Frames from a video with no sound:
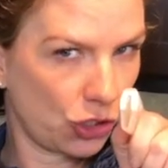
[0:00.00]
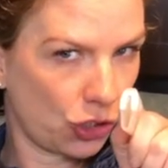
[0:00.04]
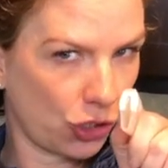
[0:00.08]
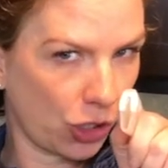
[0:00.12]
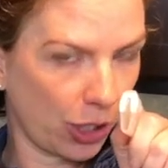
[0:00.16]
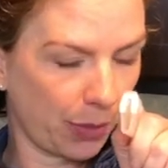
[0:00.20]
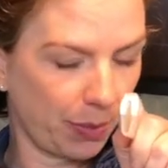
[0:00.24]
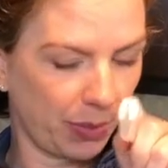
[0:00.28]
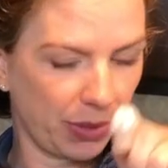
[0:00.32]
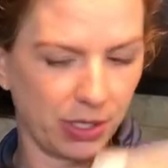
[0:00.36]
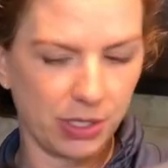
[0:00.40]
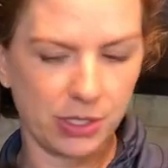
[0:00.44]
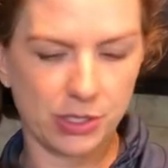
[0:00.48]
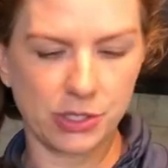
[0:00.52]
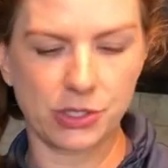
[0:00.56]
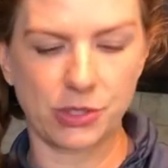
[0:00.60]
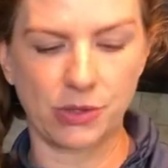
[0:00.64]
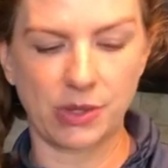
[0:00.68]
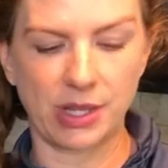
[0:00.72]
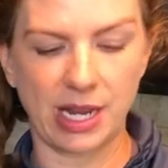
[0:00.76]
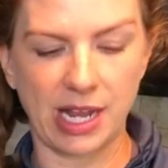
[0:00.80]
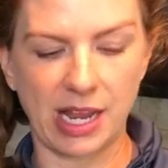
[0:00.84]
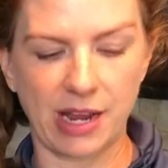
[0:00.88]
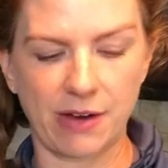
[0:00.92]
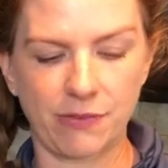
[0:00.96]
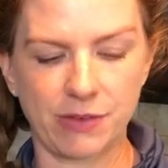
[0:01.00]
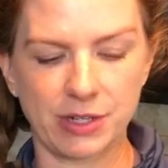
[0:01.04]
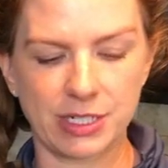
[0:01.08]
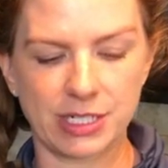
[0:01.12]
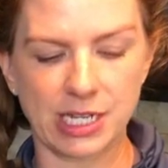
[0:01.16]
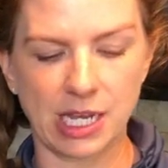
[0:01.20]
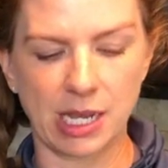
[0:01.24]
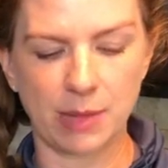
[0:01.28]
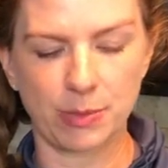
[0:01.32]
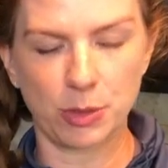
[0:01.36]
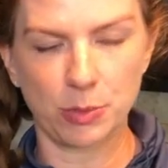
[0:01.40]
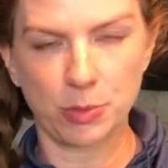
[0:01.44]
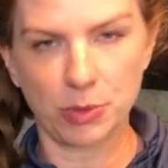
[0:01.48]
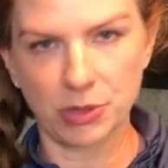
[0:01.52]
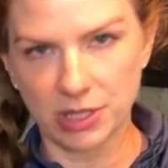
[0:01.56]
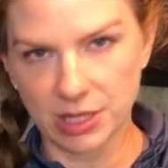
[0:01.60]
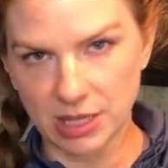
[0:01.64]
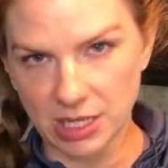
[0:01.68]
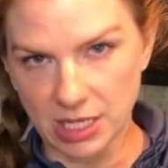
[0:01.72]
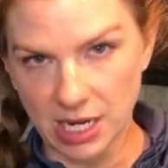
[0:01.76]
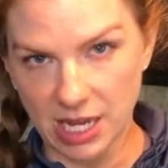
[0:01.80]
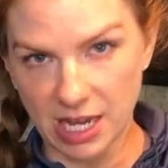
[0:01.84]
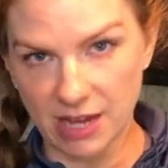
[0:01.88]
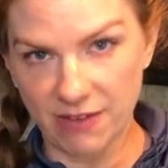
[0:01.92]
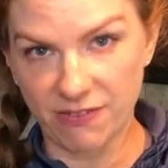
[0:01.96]
sharpener so that every time you put
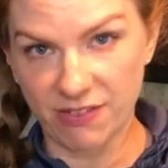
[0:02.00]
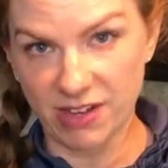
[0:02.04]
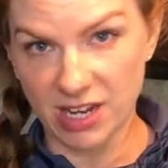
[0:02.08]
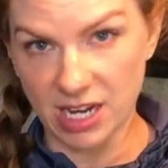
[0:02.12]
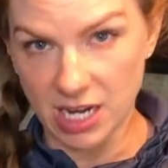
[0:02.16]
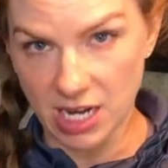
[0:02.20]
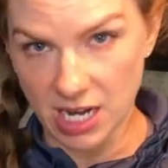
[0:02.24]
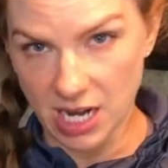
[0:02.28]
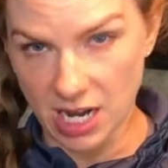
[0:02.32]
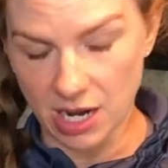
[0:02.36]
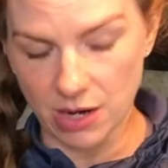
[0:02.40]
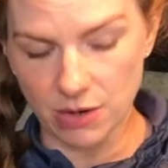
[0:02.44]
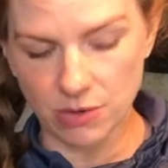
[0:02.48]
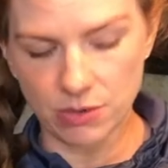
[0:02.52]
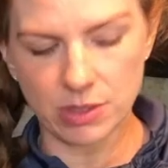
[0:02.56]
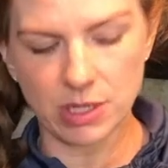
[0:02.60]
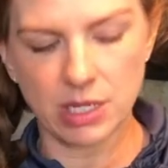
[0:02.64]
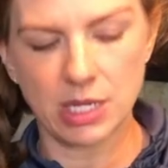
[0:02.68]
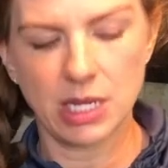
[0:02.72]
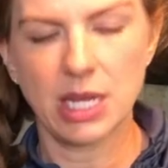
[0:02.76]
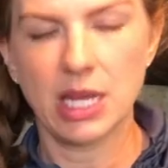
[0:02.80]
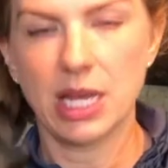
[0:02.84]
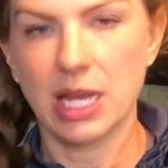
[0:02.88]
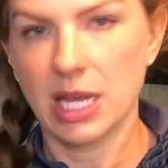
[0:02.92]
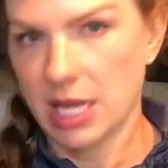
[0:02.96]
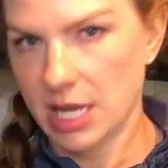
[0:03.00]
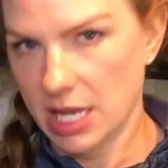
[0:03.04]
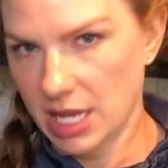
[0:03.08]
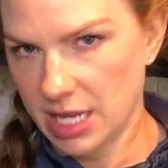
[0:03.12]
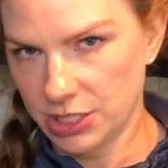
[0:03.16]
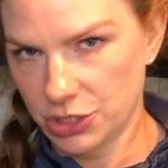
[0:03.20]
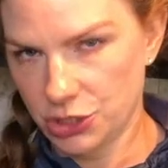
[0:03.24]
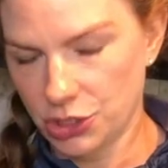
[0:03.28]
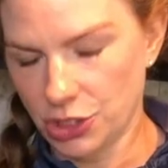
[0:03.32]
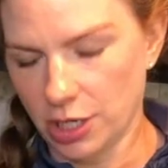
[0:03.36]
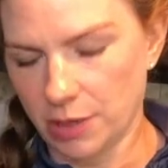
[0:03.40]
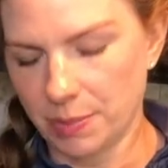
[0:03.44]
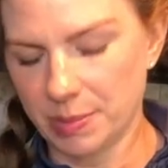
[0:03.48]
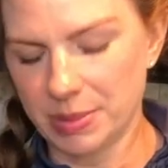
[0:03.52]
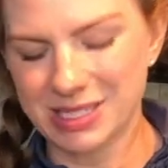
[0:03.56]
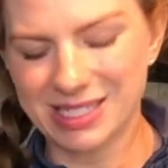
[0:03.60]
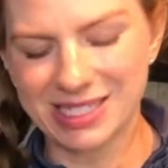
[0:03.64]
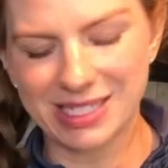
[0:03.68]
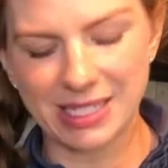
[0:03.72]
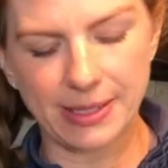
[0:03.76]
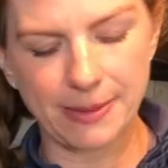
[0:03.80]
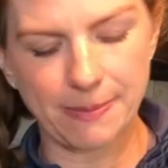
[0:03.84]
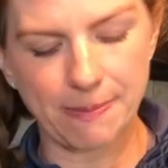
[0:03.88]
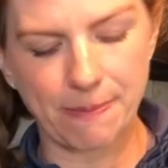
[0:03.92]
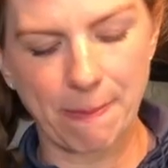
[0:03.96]
the knife in and out, it sharpens
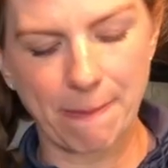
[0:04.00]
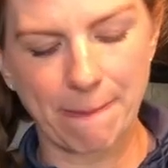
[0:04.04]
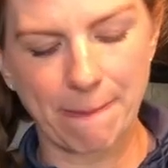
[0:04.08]
it.